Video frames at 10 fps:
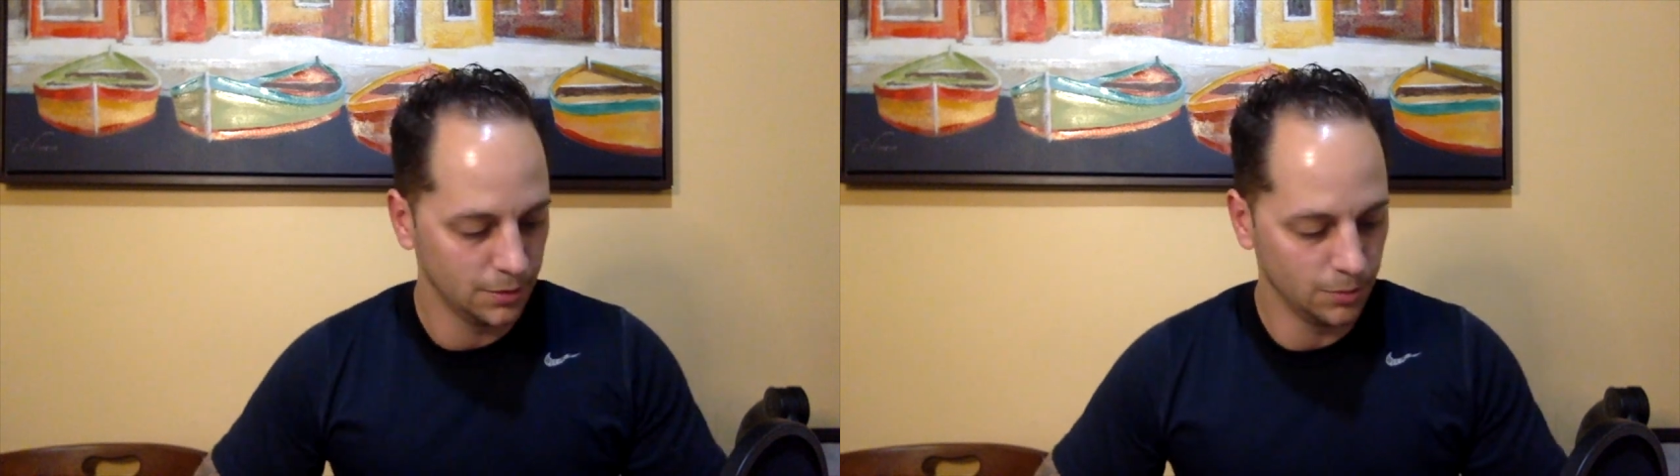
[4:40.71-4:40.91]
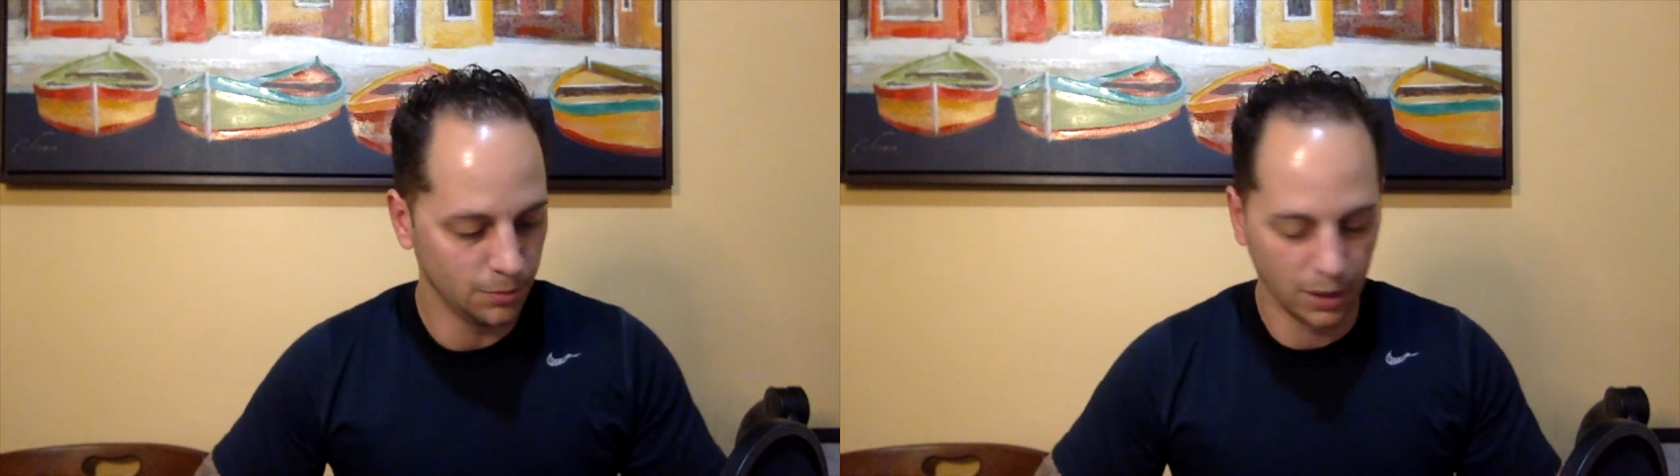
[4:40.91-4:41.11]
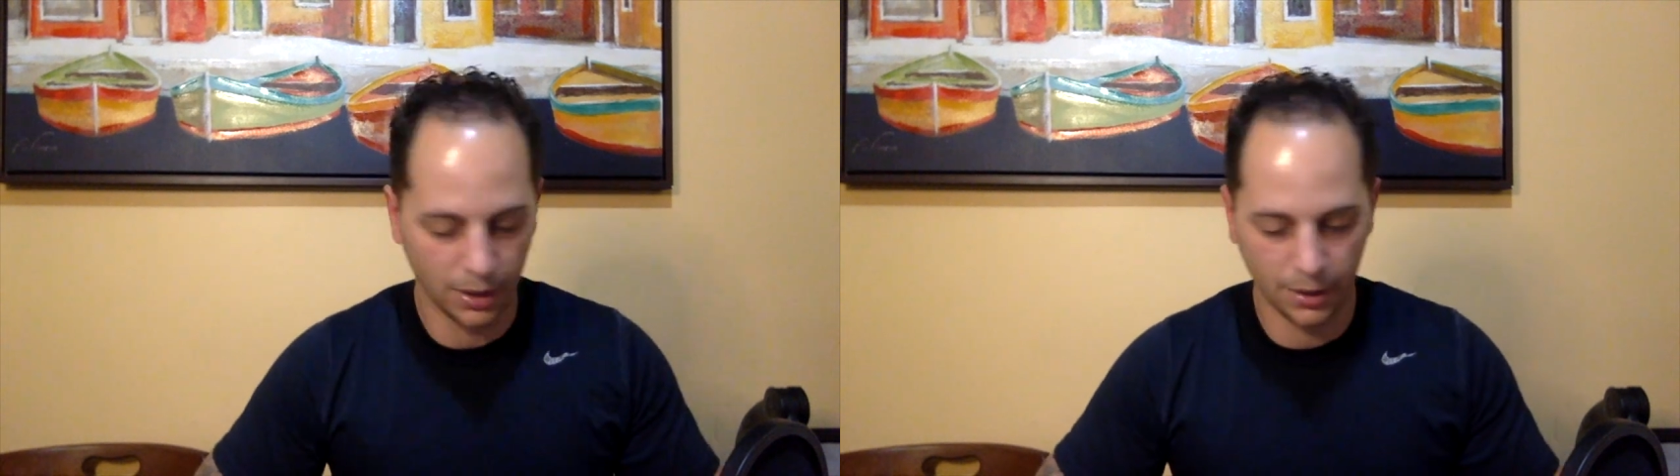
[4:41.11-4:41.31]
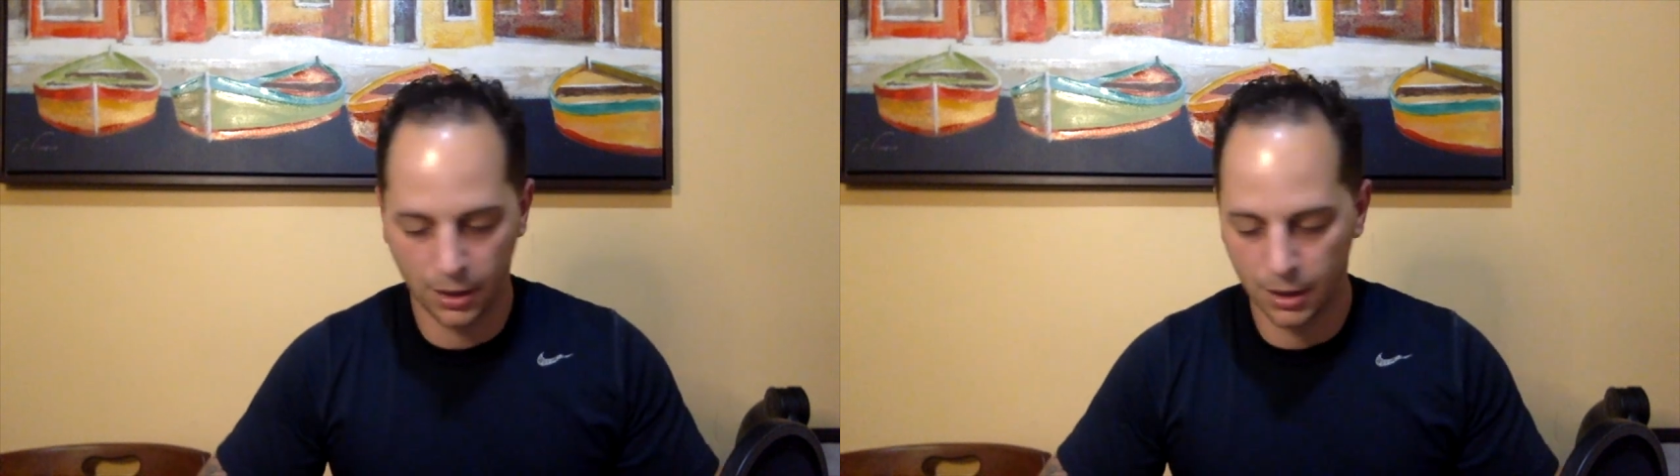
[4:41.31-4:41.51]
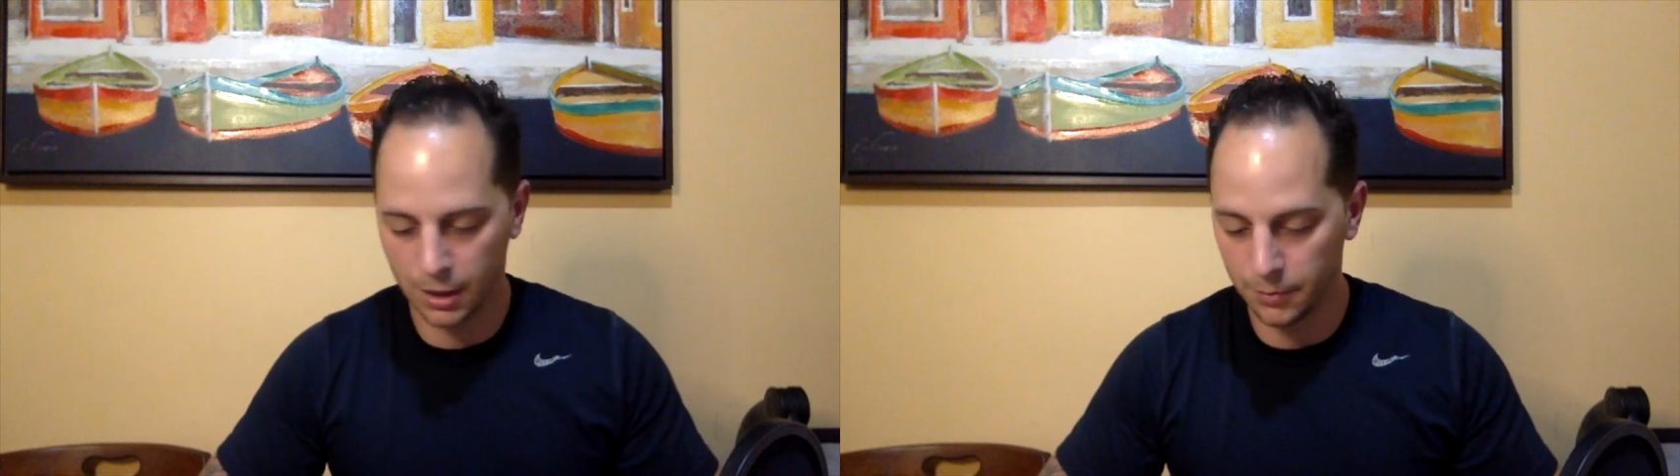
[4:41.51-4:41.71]
But
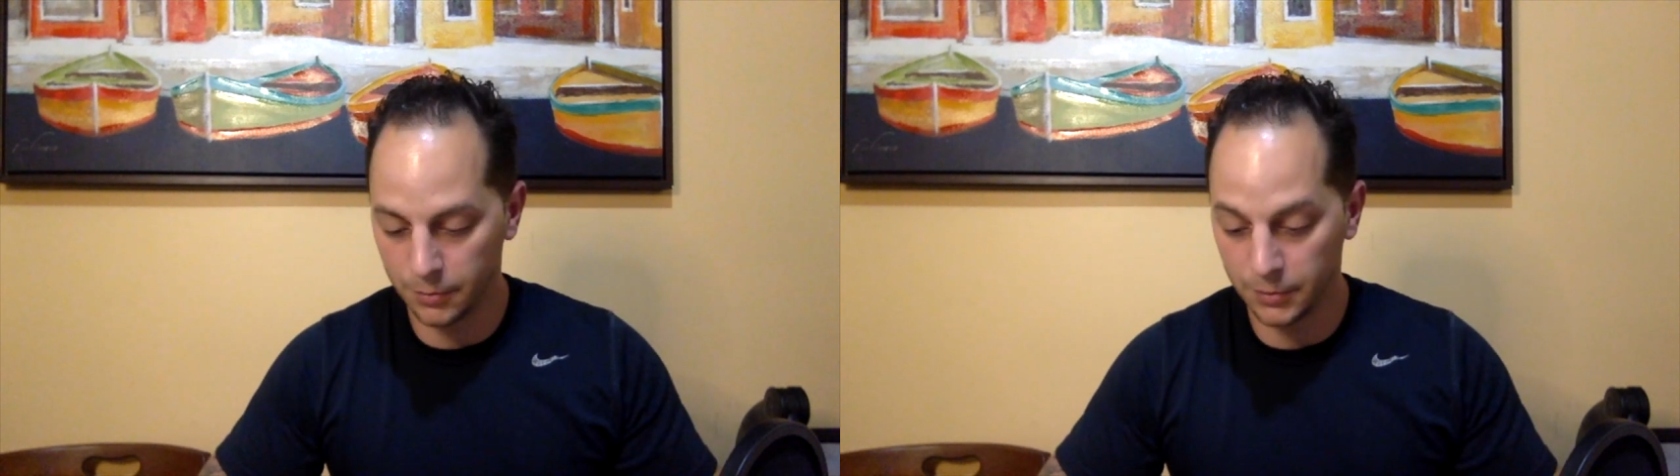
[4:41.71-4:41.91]
uh,